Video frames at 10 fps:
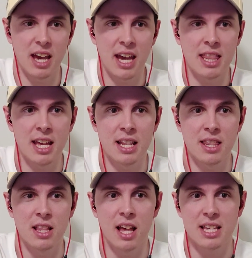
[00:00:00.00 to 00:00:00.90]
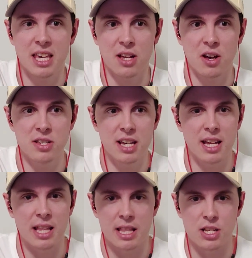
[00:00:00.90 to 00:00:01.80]
and then the lights get closer,
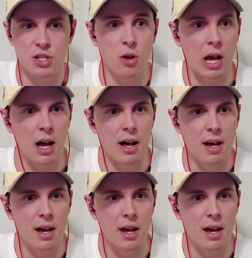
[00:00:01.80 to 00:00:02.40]
and then there's no car.